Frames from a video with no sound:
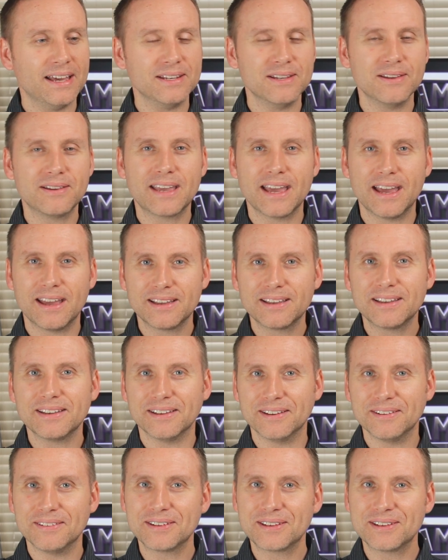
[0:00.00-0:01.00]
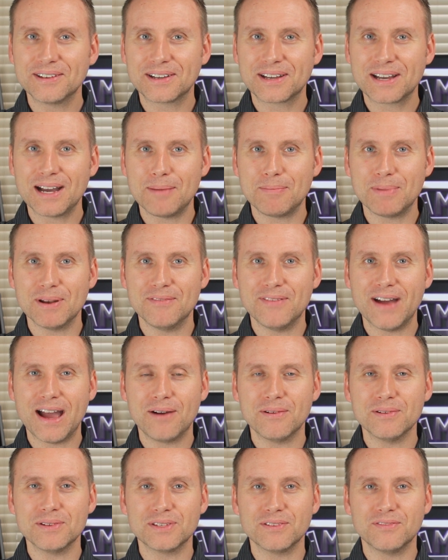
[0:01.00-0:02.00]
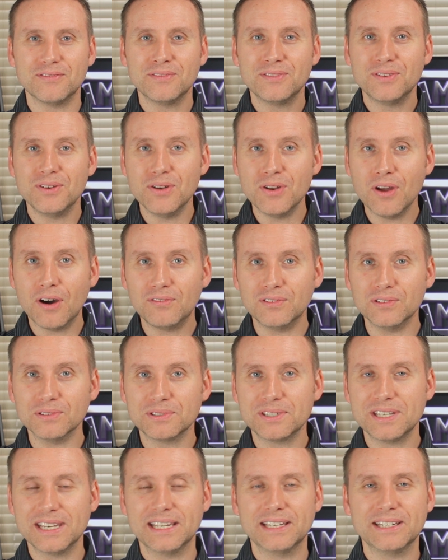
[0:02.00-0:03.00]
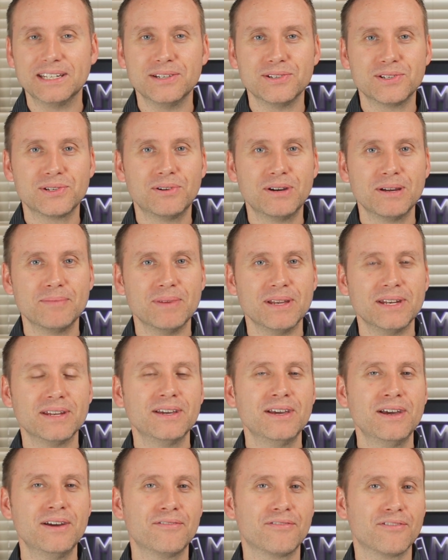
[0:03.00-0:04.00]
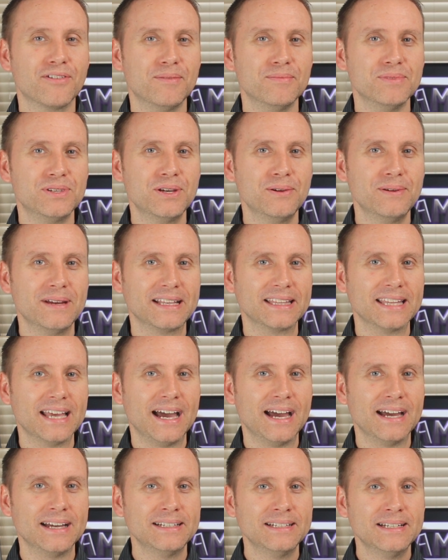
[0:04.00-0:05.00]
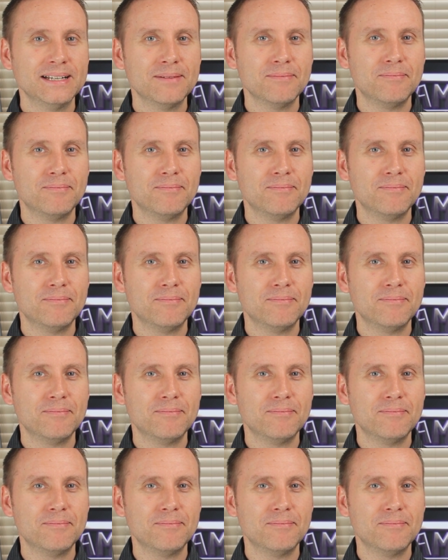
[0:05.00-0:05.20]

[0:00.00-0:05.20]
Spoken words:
and you get, you know, a good couple of hours of novelty and enjoyment from doing that.